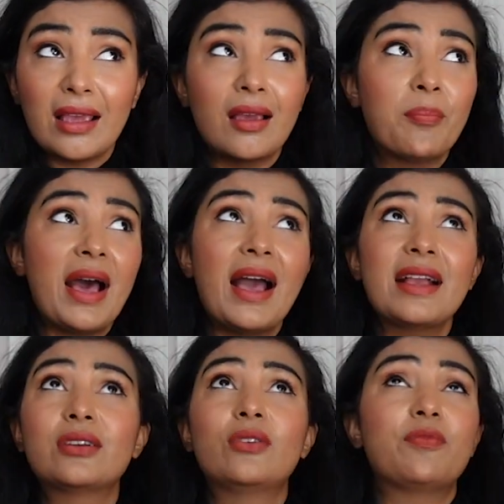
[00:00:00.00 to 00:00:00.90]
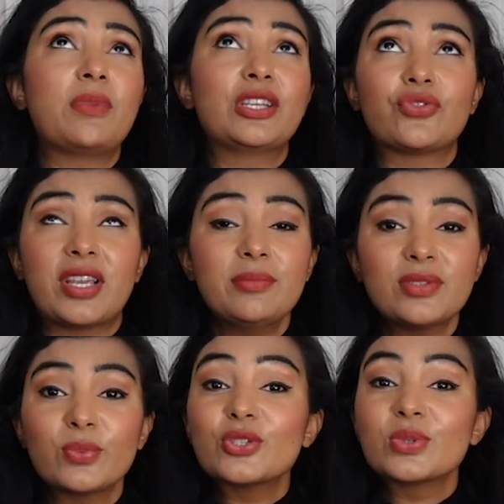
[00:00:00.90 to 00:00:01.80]
a bag of my
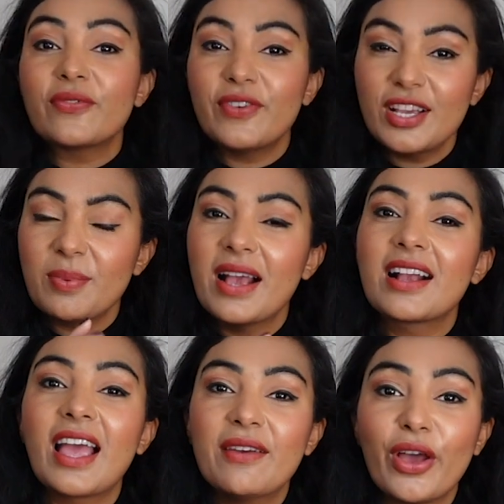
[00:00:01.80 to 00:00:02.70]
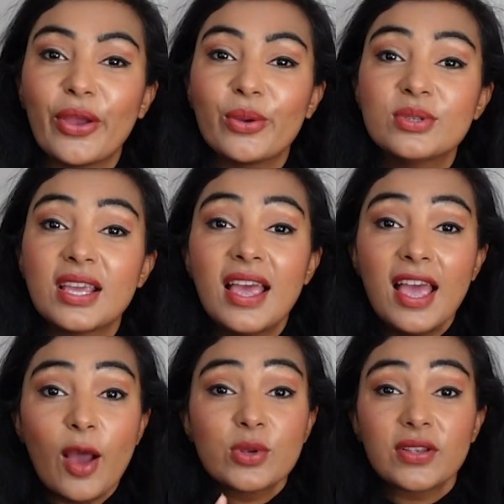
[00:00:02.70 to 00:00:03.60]
dreams, which was the first bag I ever owned
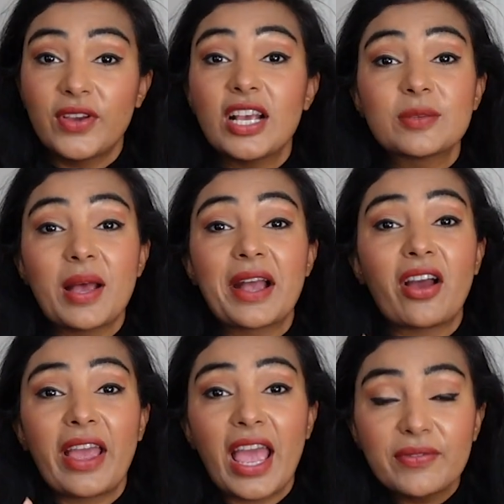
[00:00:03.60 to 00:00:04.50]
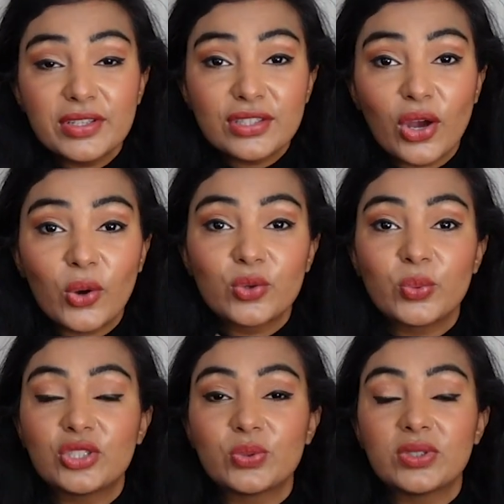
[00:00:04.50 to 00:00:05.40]
and was the first bag I ever sold,
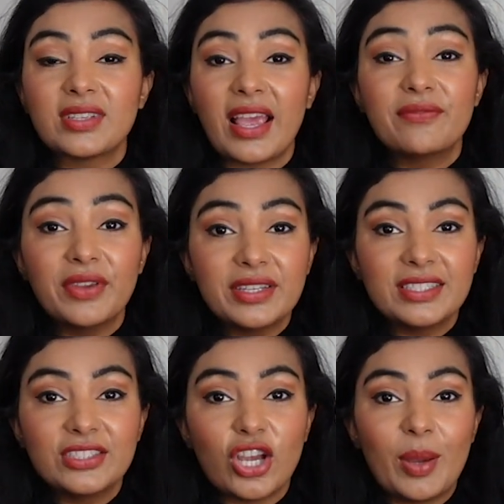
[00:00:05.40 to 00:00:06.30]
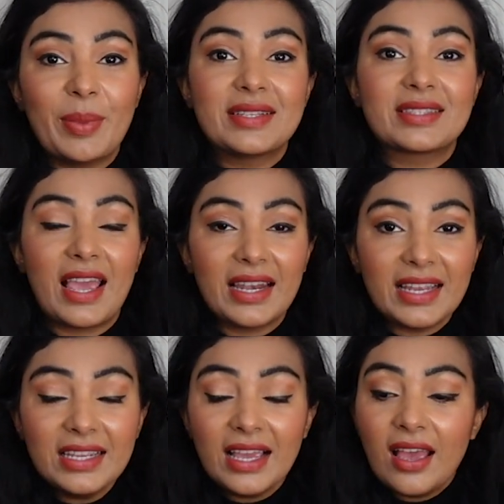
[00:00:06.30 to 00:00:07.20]
which was a vintage Hermes
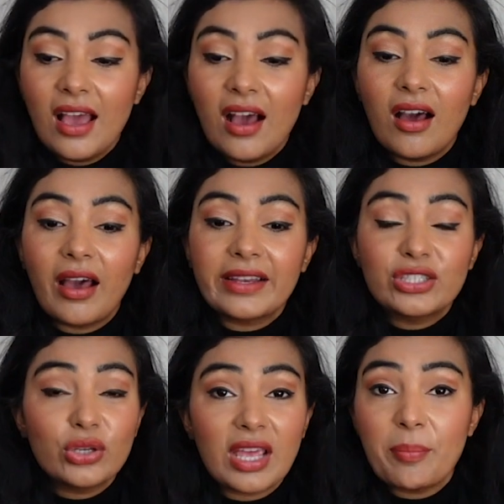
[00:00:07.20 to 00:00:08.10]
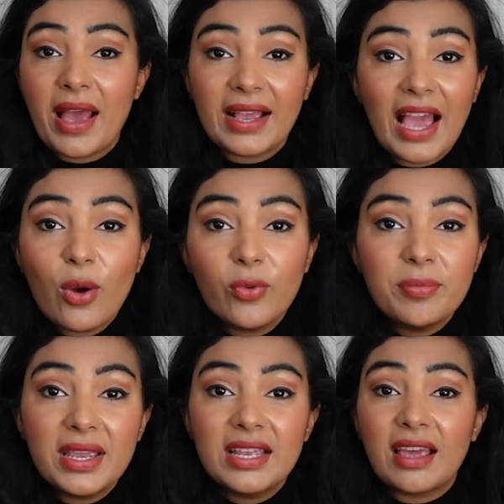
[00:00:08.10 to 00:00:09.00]
Kelly. I took that bag out with
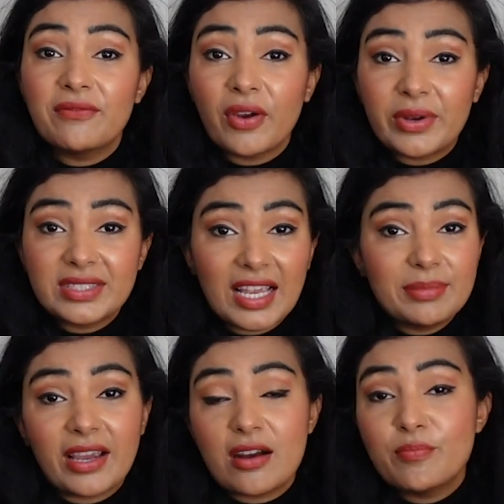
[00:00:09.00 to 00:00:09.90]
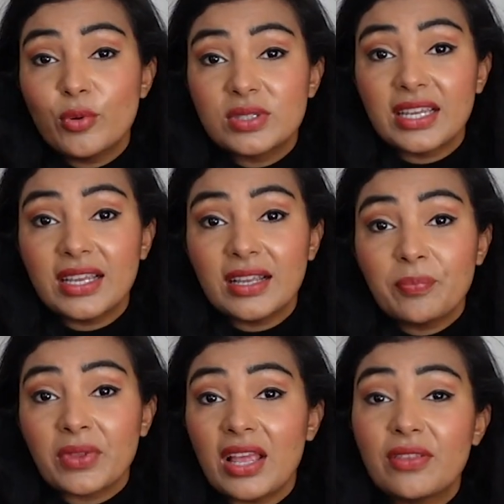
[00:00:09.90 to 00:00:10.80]
me that very same day I bought it,
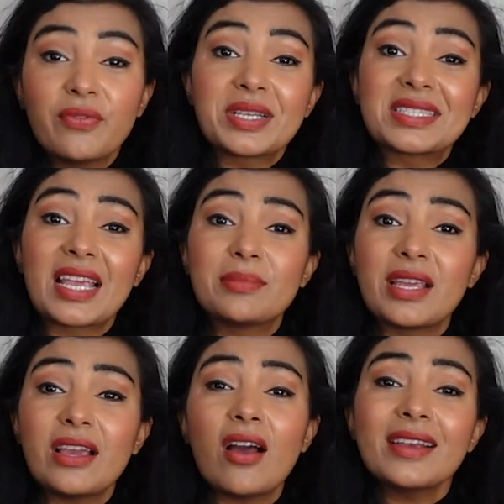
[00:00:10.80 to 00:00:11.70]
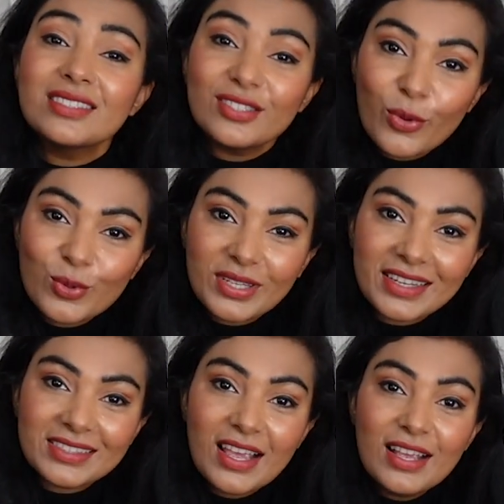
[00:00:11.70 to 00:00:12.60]
and the very same day I sold
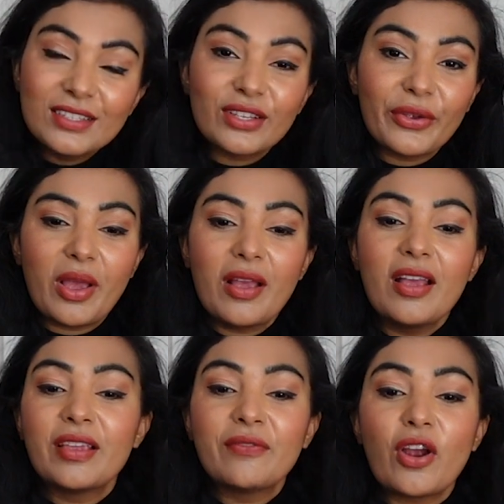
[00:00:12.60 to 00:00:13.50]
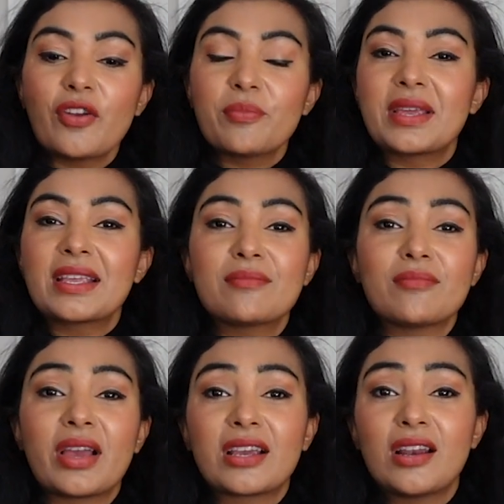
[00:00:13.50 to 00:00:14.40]
it. So in front of me,
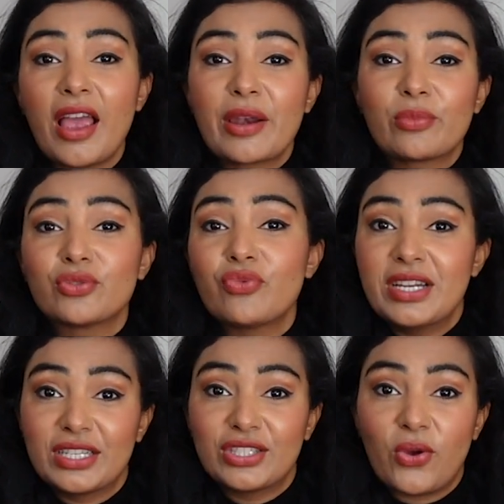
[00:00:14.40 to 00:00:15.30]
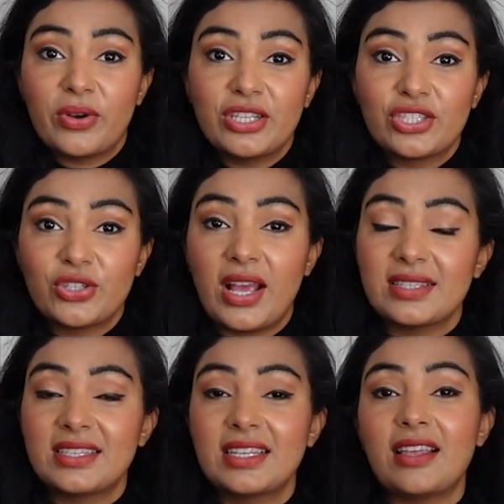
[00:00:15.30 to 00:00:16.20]
my client was really astonished to
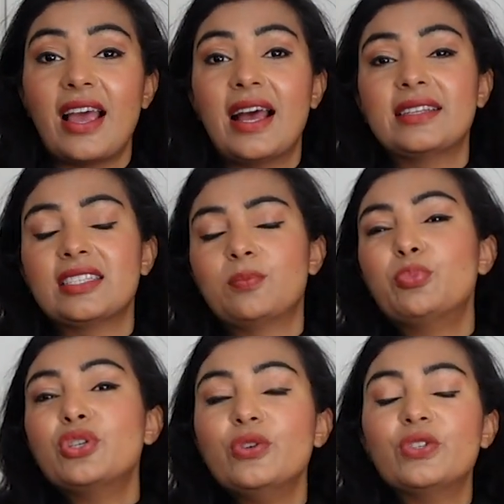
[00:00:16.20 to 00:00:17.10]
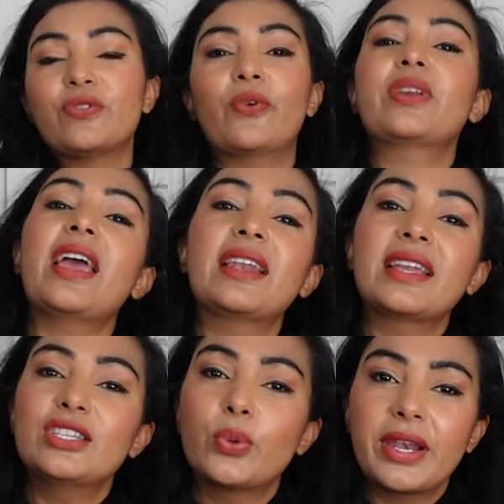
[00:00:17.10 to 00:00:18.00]
see that I had this beautiful
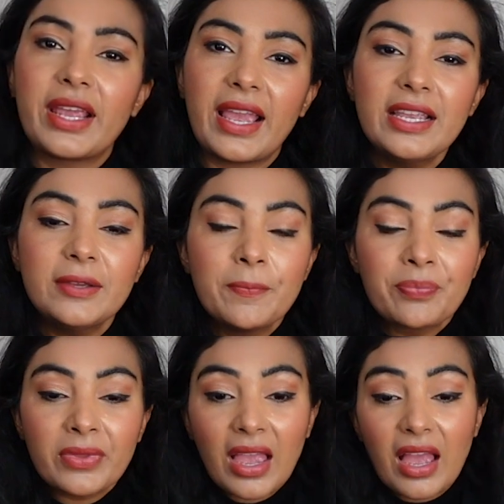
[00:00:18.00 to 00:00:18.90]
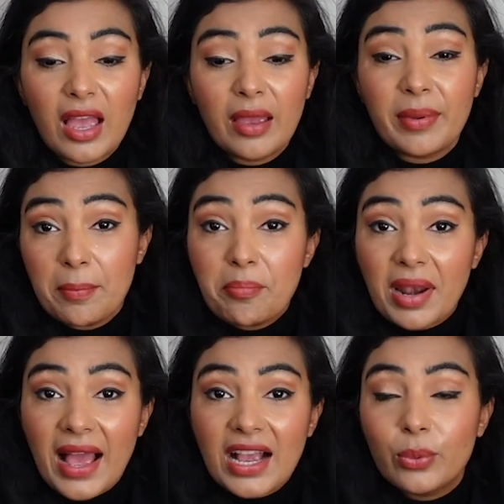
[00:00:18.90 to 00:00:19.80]
Kelly 28 in
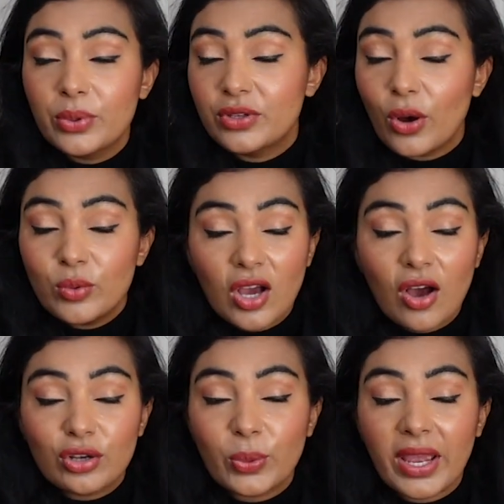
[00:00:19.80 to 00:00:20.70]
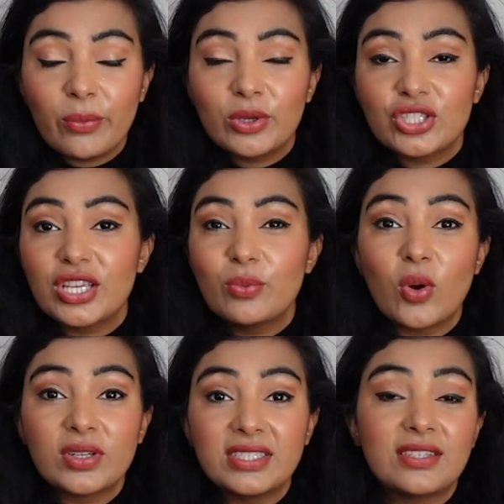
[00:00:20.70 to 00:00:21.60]
black with gold hardware, which he
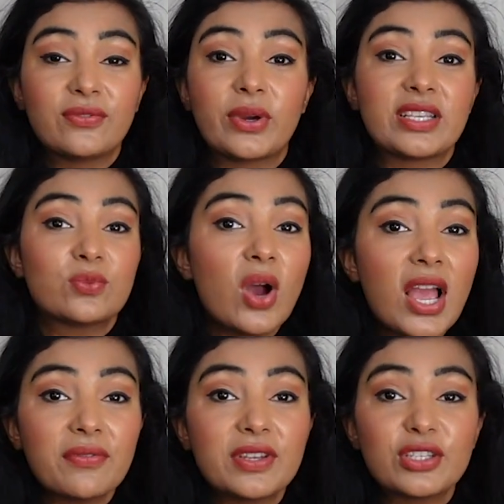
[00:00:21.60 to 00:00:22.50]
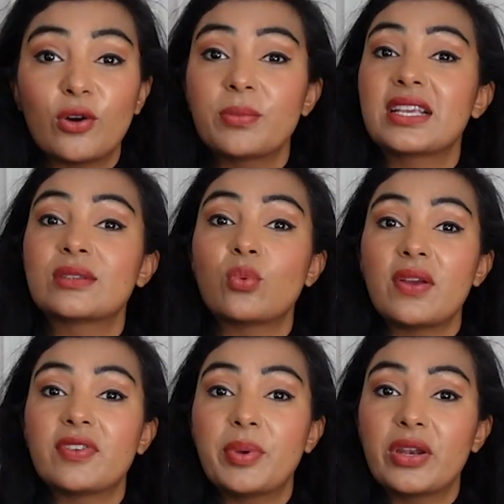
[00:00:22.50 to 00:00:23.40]
wanted for his wife. He told me his wife
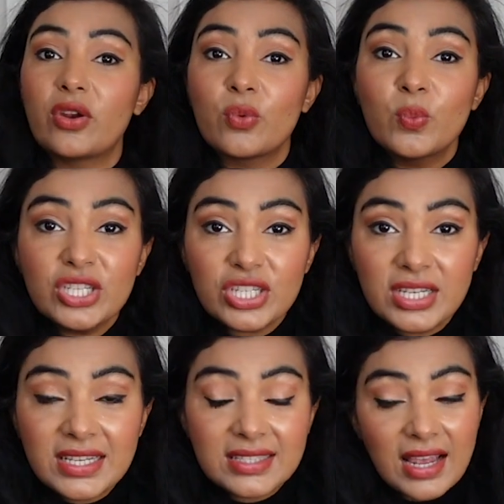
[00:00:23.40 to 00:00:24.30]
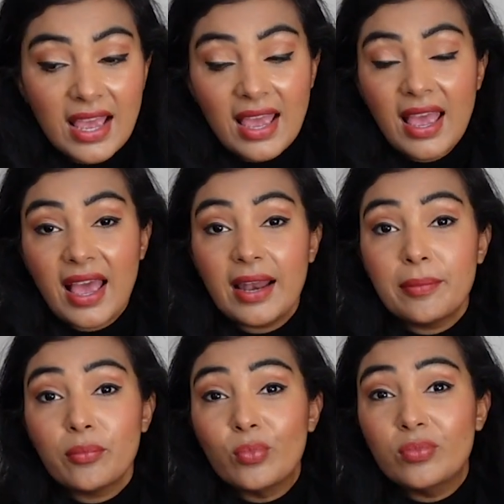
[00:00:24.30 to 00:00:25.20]
had been on a wish list
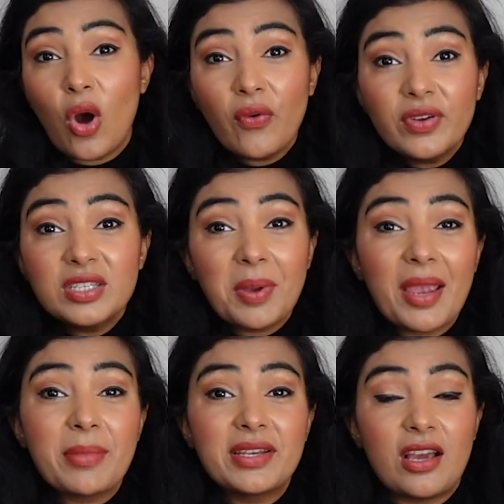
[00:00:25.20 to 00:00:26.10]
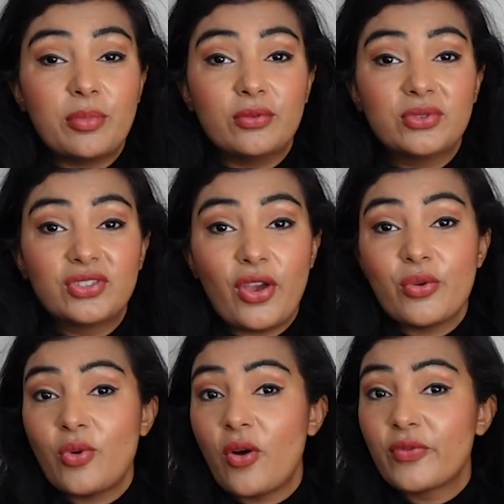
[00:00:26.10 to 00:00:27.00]
and offered to pay me double.
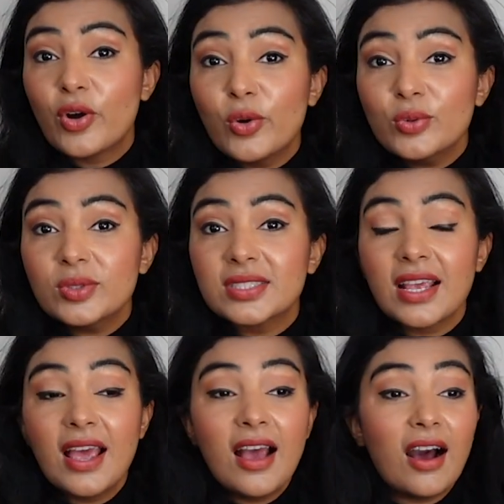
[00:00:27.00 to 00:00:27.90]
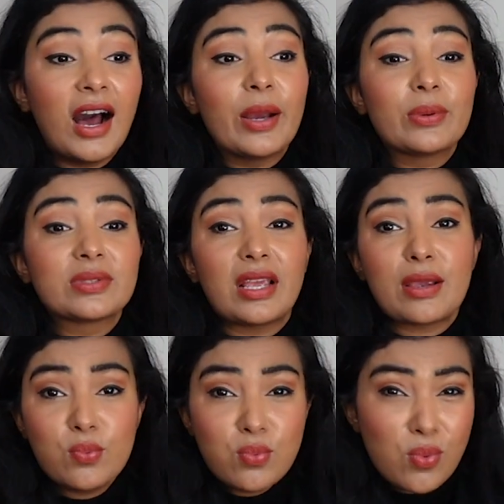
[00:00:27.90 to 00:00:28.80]
So of course I was like,
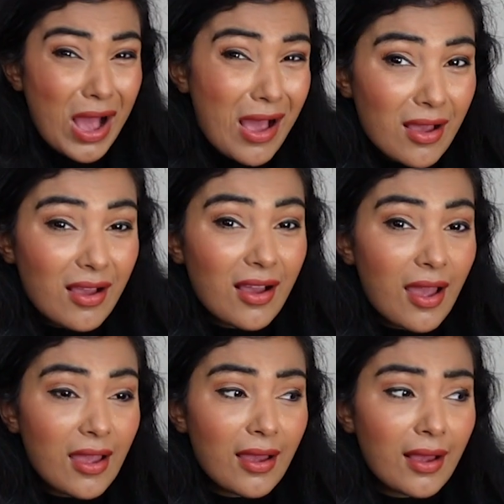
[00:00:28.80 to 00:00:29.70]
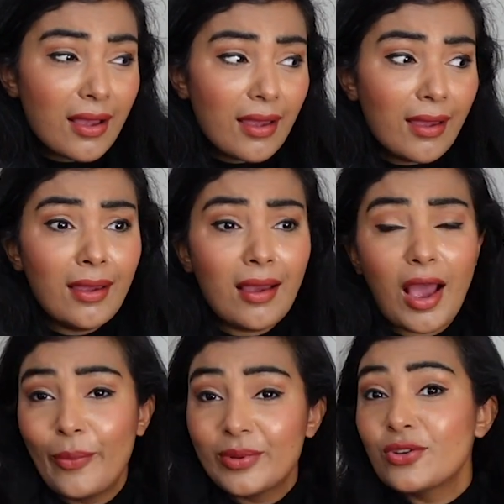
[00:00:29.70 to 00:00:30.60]
what?
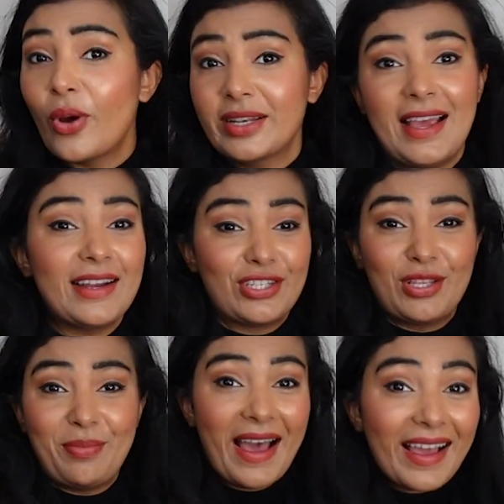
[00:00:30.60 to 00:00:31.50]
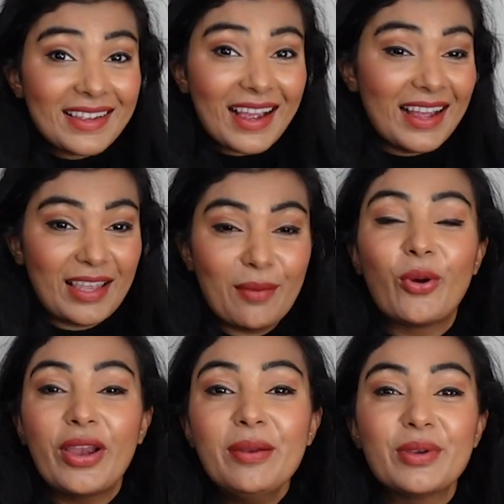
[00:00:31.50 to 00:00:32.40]
I was not attached to the bag at that
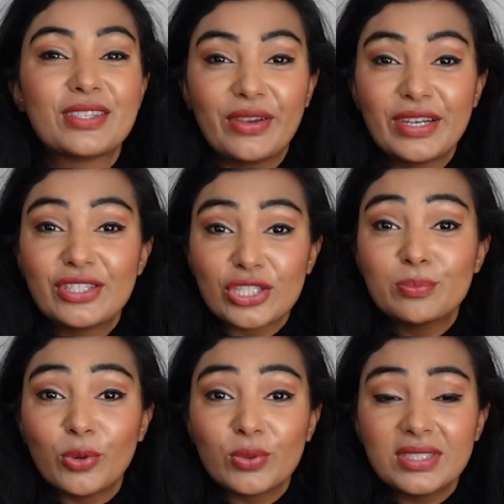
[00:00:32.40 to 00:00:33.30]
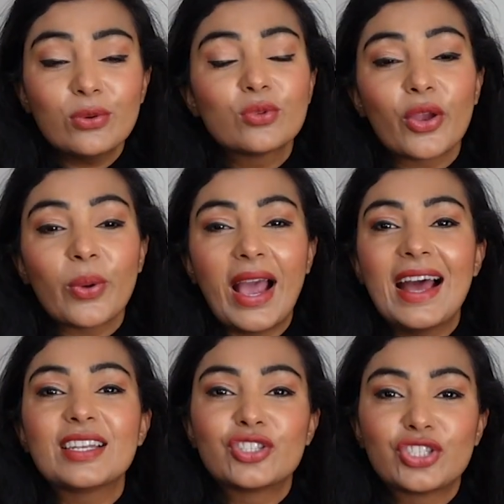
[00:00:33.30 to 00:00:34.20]
point because I've only just bought it, although I had a